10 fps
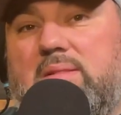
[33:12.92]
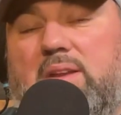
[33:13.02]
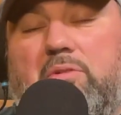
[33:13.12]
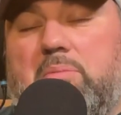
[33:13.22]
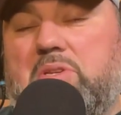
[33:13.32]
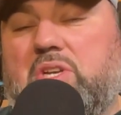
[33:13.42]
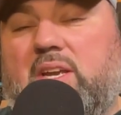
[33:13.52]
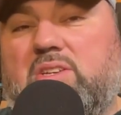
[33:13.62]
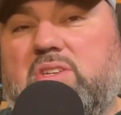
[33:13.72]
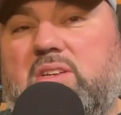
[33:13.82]
never been
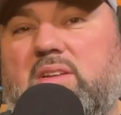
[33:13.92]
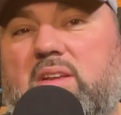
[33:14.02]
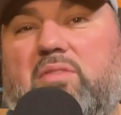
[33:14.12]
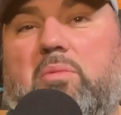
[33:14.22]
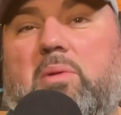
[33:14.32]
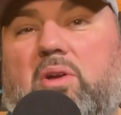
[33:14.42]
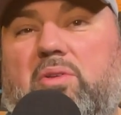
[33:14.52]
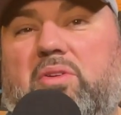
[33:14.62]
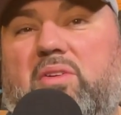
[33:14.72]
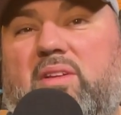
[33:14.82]
changed, never been
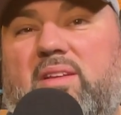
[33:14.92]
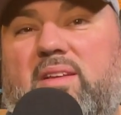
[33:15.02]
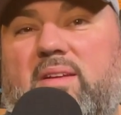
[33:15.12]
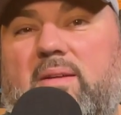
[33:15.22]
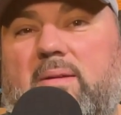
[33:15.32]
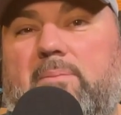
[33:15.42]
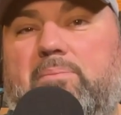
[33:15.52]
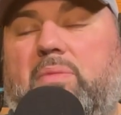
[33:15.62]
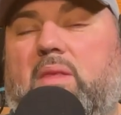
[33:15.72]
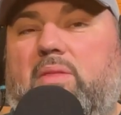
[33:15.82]
altered.
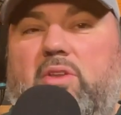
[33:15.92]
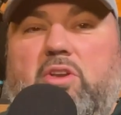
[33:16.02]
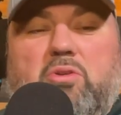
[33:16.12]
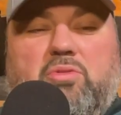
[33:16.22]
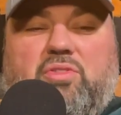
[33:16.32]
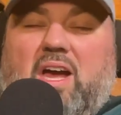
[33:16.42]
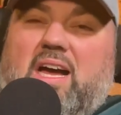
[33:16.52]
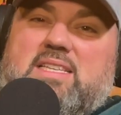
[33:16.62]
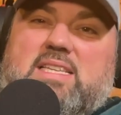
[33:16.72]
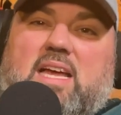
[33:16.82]
The new
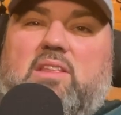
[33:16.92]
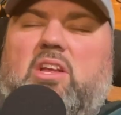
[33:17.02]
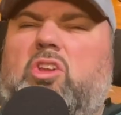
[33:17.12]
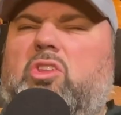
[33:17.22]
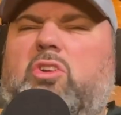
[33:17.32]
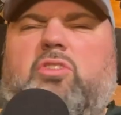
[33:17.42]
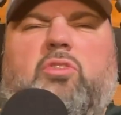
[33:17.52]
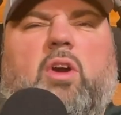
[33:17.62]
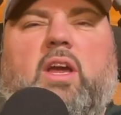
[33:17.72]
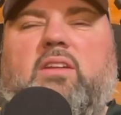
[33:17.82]
sods out there looks
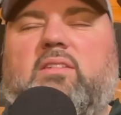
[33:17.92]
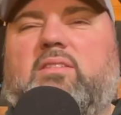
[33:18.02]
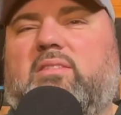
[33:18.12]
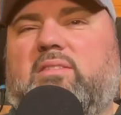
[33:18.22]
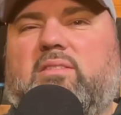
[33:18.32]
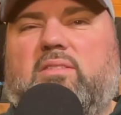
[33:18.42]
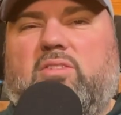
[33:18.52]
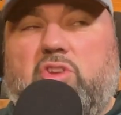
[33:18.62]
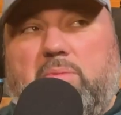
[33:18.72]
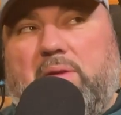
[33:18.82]
great.
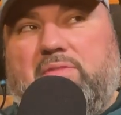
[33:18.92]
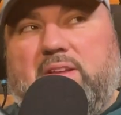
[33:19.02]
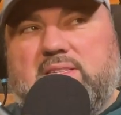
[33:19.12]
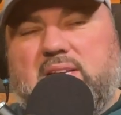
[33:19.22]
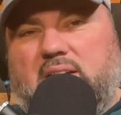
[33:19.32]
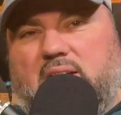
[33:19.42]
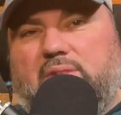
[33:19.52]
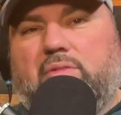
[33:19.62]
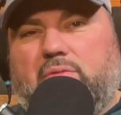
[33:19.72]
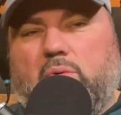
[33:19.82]
Took my fence sign
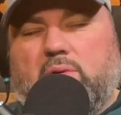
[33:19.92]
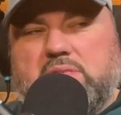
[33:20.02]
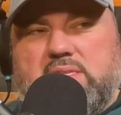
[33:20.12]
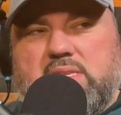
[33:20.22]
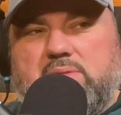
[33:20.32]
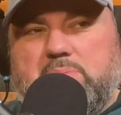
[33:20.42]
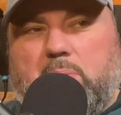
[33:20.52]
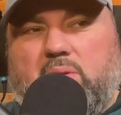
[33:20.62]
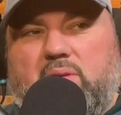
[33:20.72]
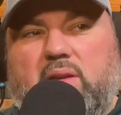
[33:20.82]
off, of course, because that was
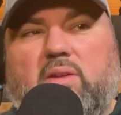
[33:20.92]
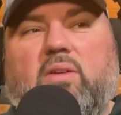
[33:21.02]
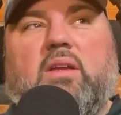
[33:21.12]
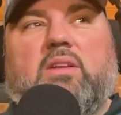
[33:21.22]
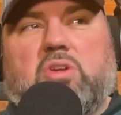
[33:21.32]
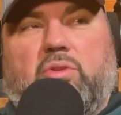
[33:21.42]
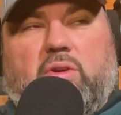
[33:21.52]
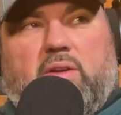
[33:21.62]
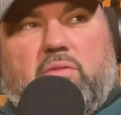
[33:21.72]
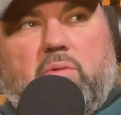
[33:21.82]
part of the deal. Told her
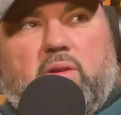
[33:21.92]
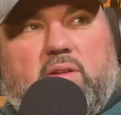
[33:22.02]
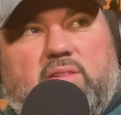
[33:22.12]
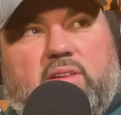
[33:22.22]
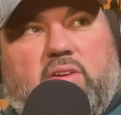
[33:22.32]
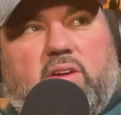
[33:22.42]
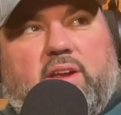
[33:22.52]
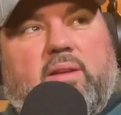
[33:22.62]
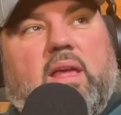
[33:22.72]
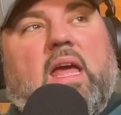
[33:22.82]
I never wanted to see her again.